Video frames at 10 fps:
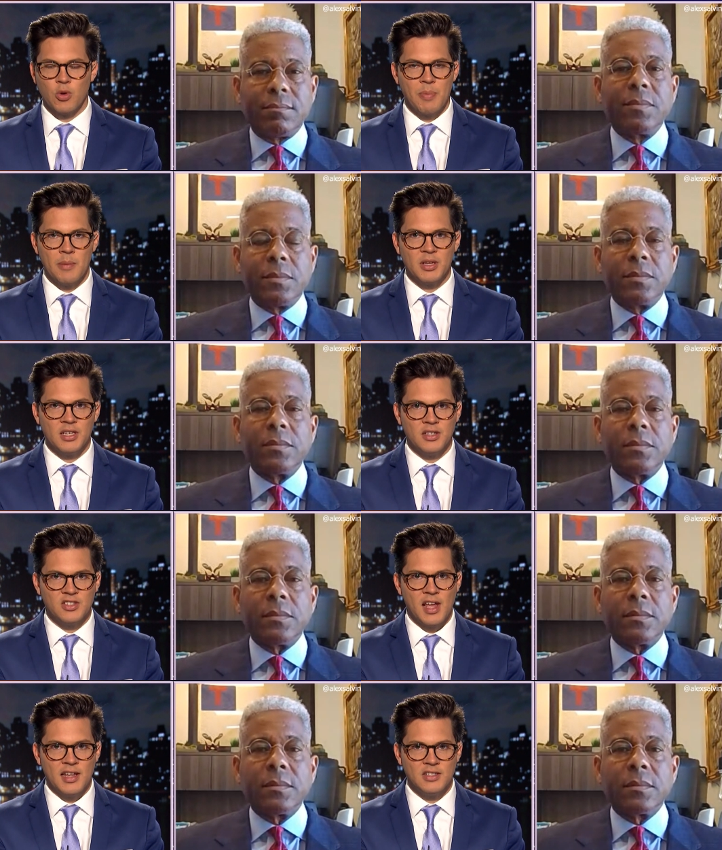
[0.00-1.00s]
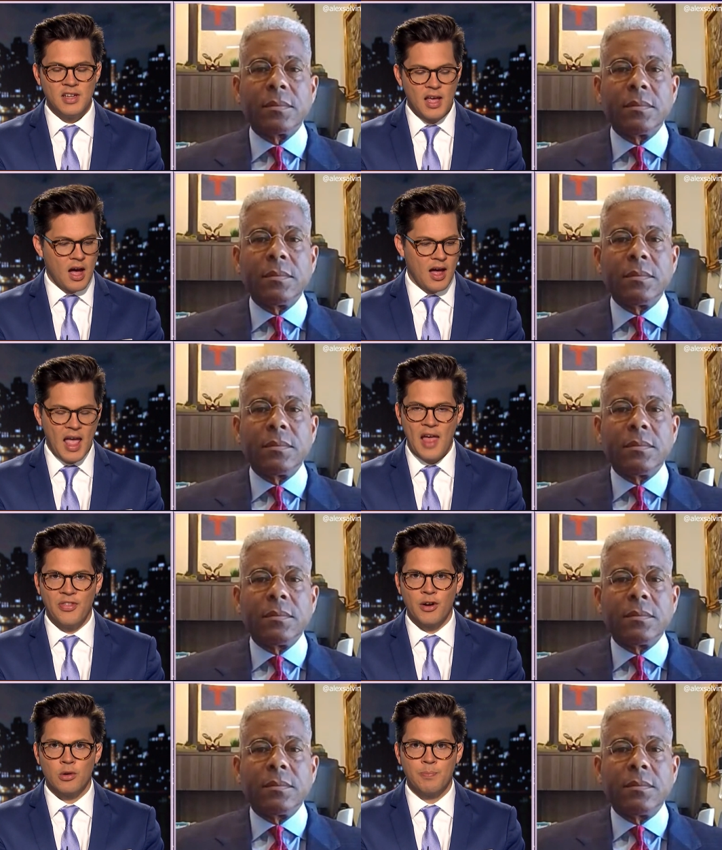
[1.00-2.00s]
Speaker 1: Republican Senate uh,
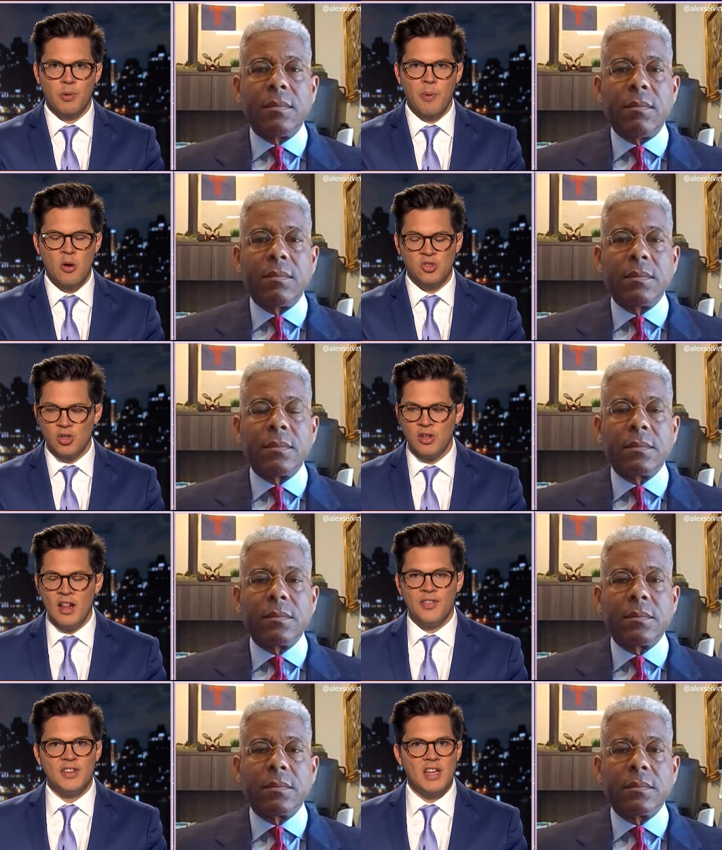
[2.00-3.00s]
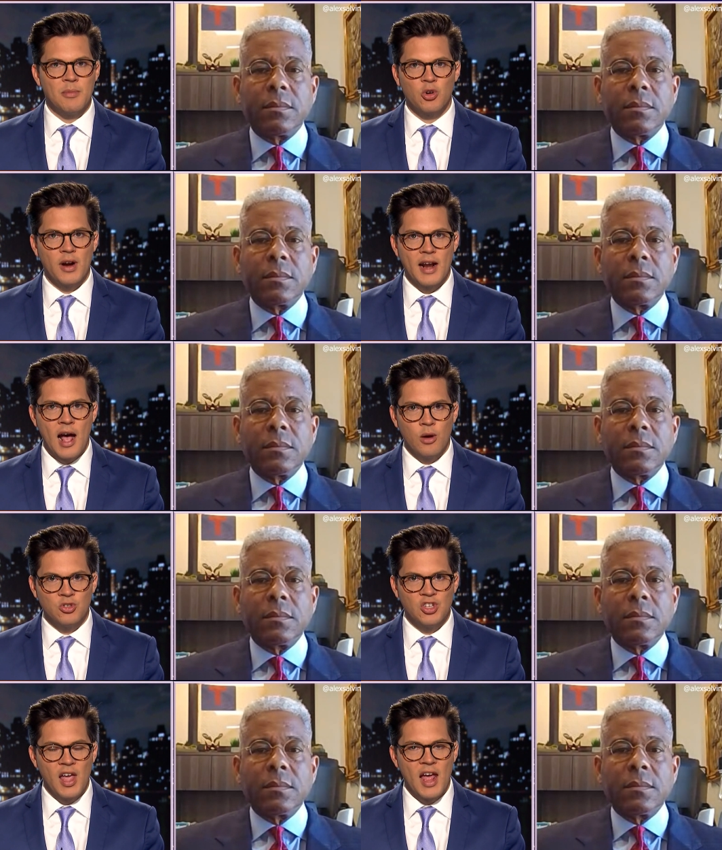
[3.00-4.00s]
had their proposal. The Democrat
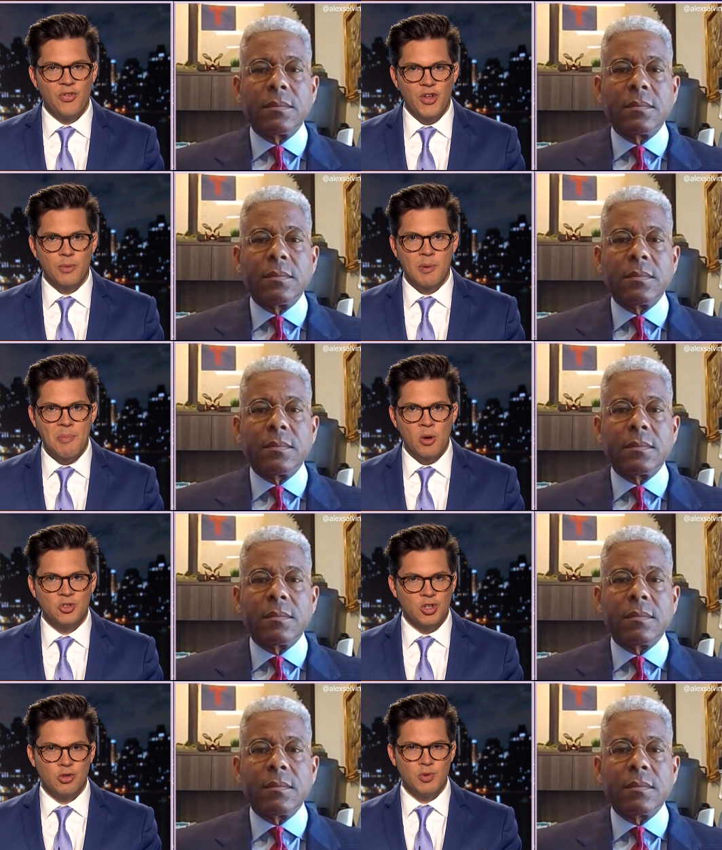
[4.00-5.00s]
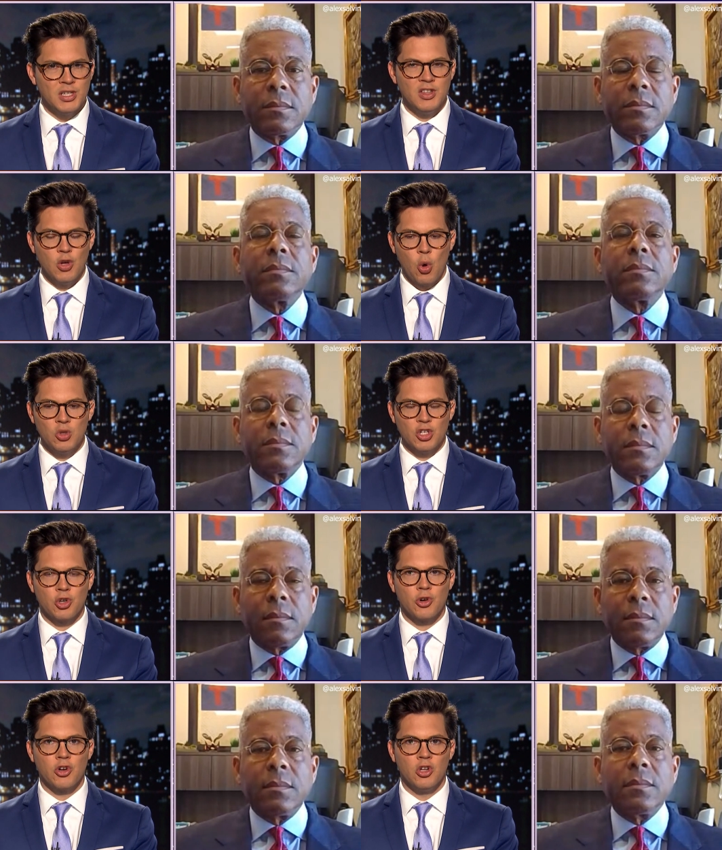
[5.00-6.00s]
House had their proposal. And really the only
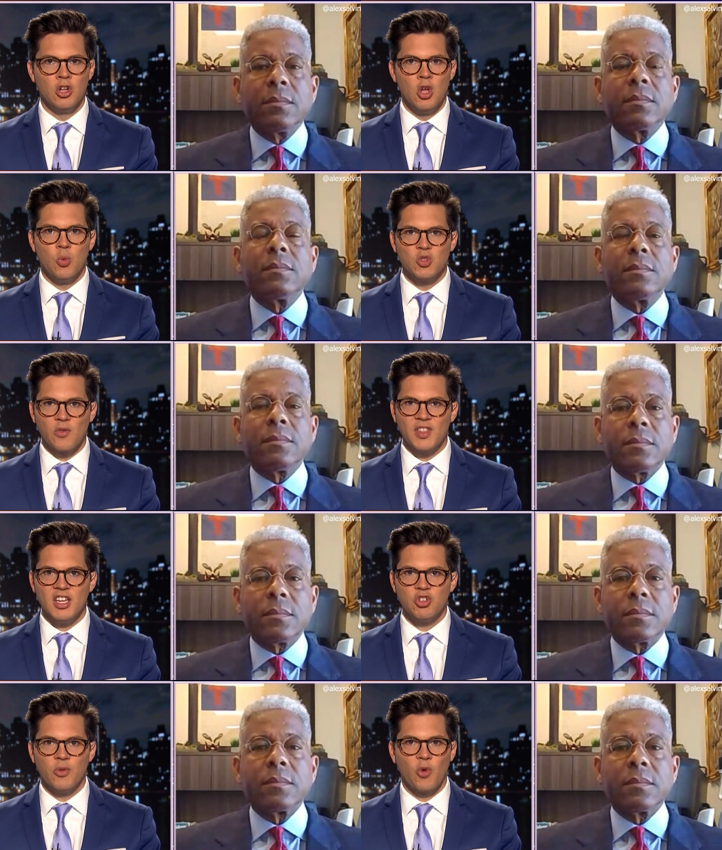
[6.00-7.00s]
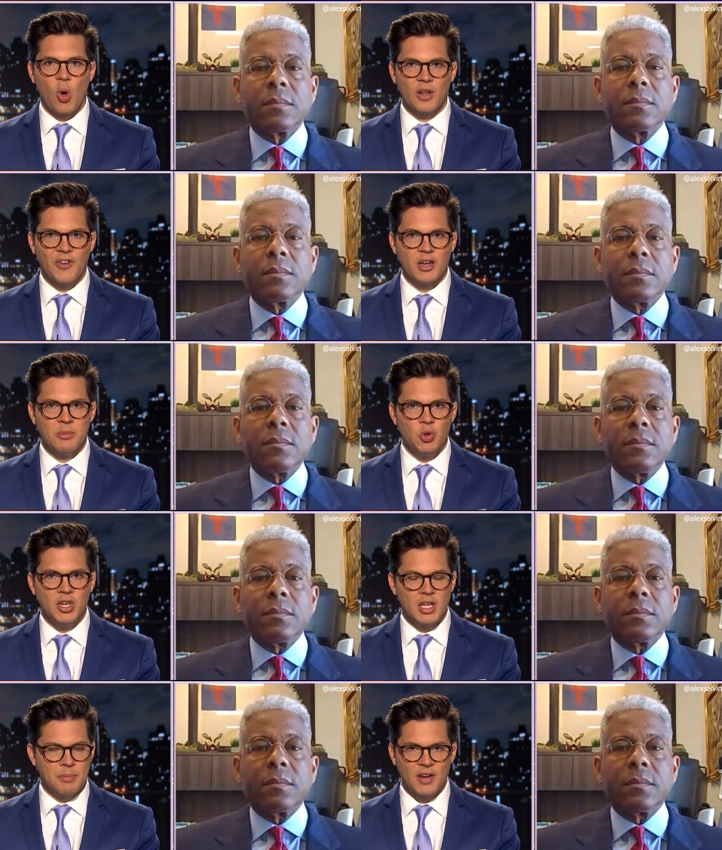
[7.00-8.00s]
hurdle was over the issue of qualified
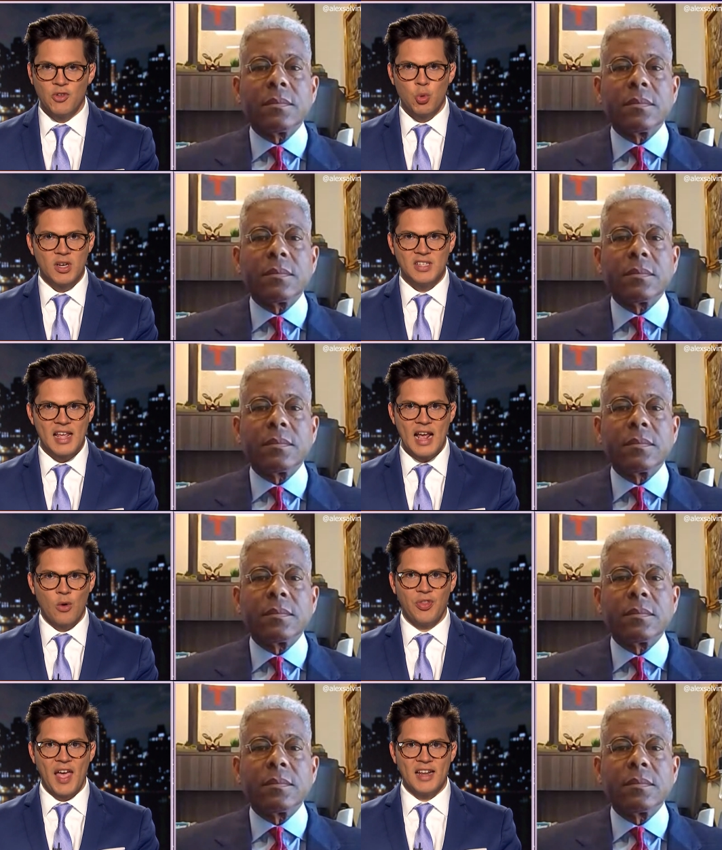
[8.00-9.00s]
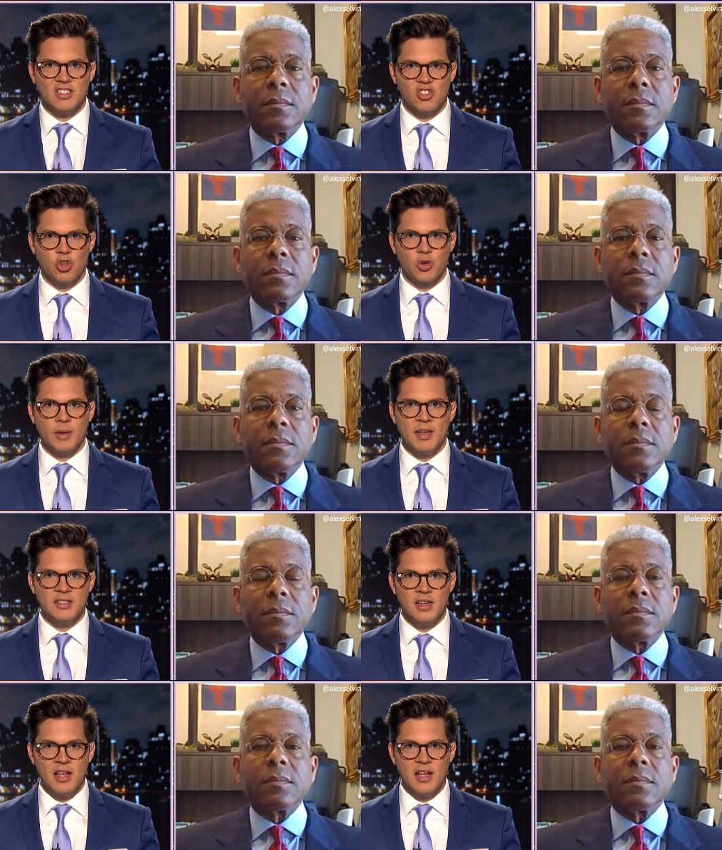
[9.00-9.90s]
immunity. But if you were to take out that disagreement,